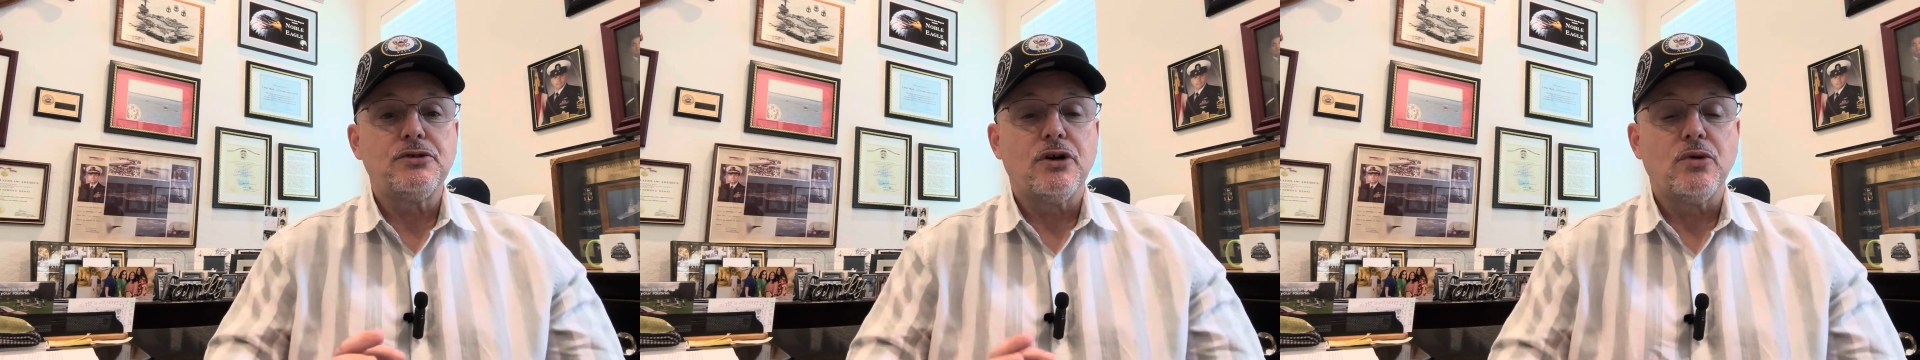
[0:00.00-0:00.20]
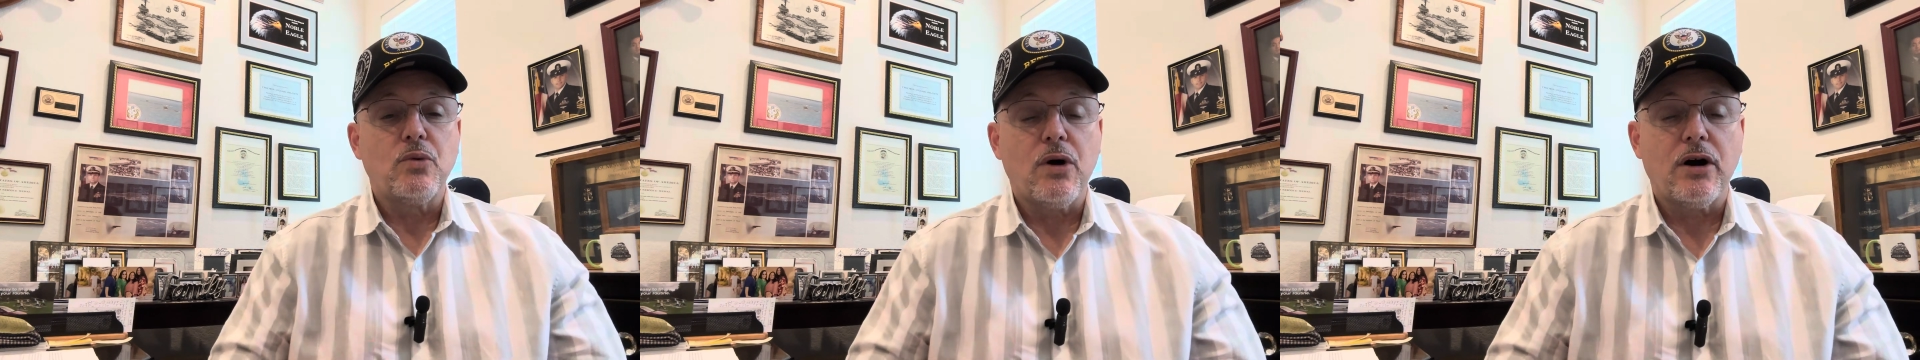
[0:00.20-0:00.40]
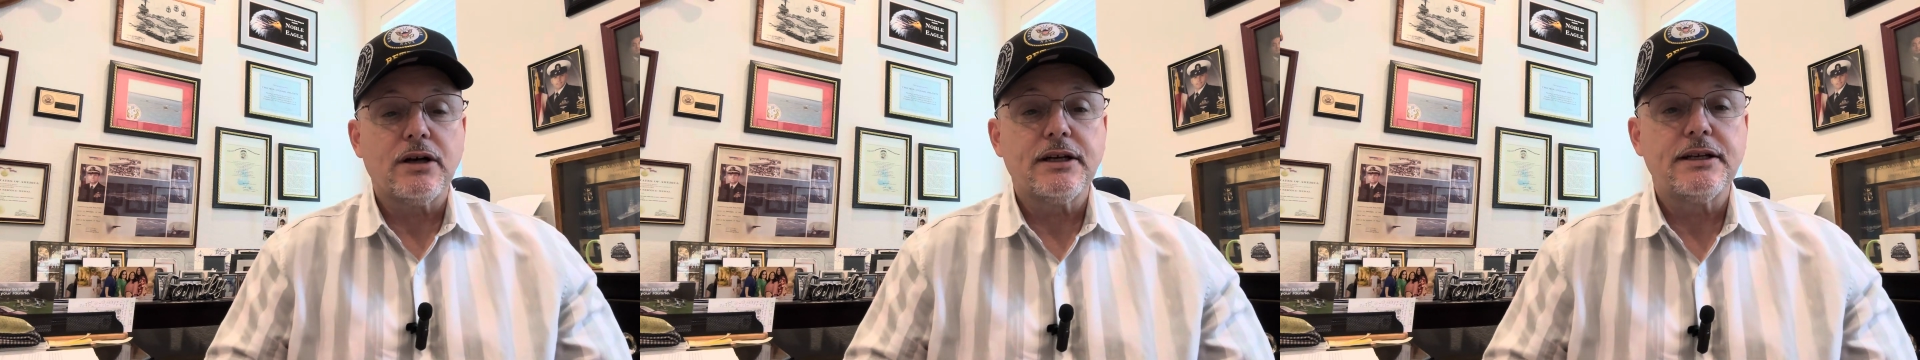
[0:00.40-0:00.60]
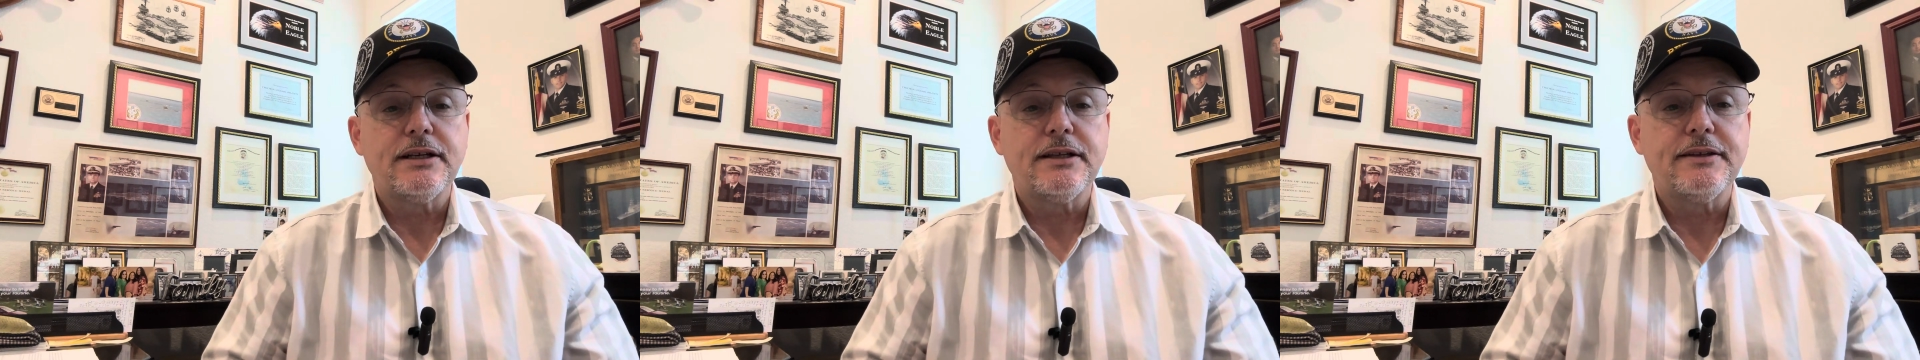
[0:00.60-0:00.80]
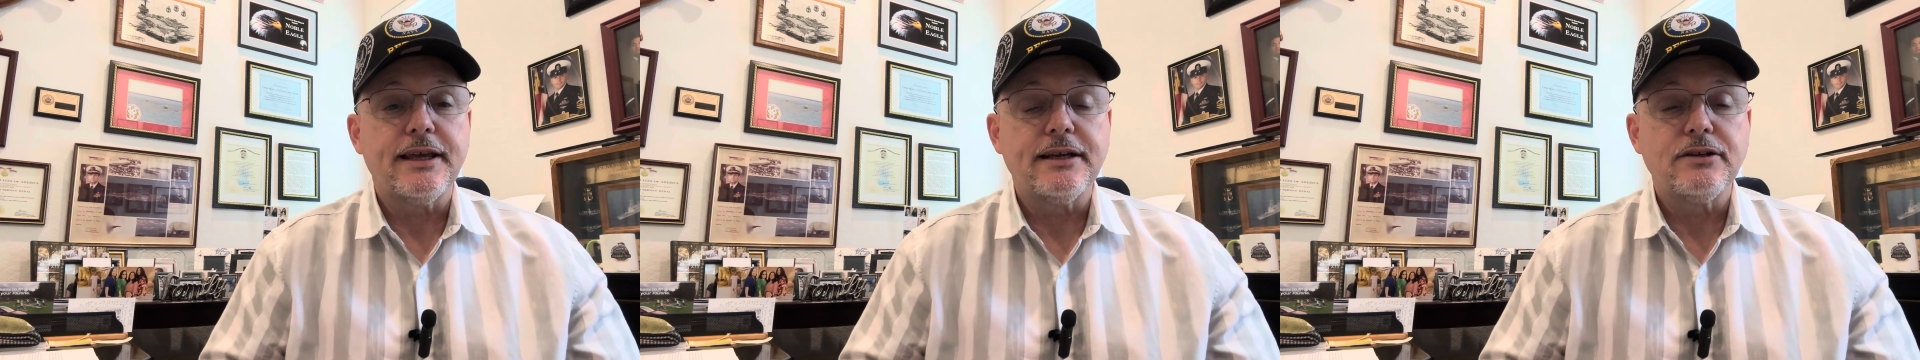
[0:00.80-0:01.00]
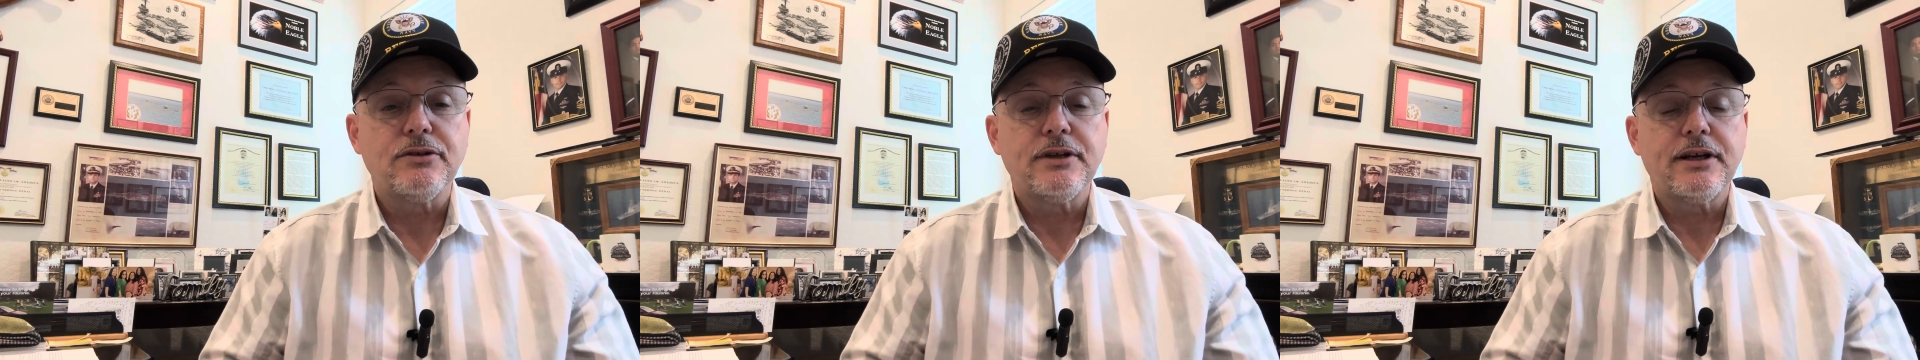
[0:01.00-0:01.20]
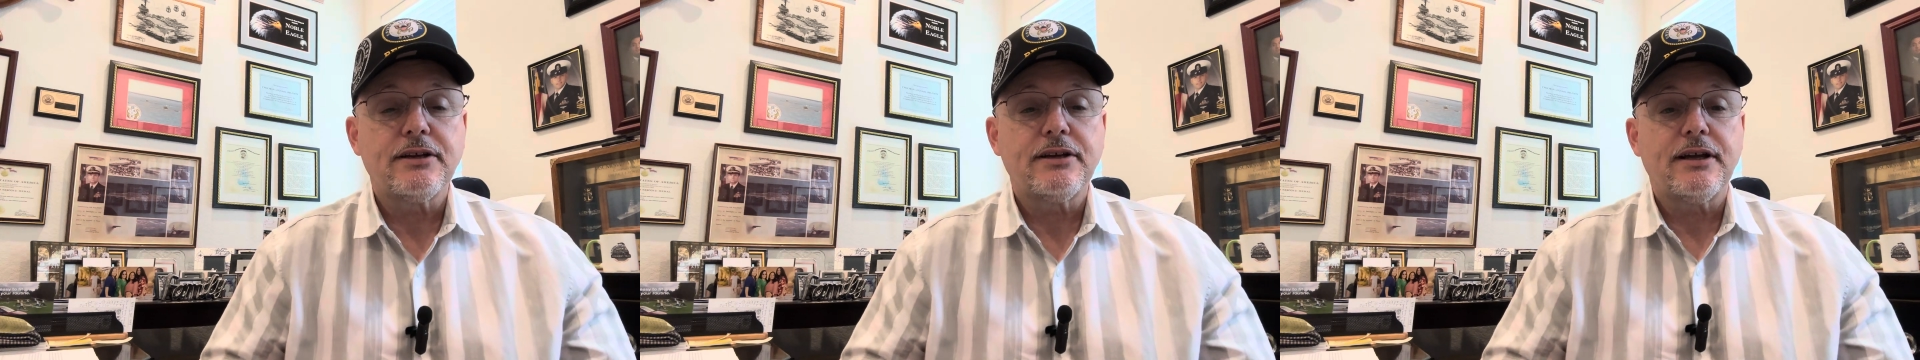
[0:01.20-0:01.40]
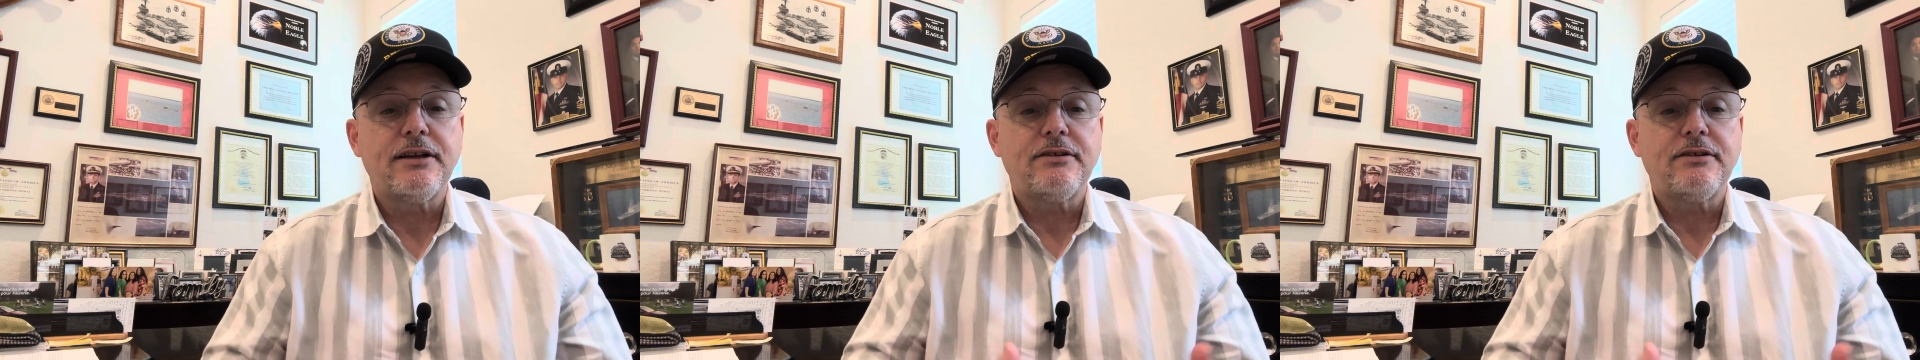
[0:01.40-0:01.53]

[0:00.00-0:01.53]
go walking and then go take a shower.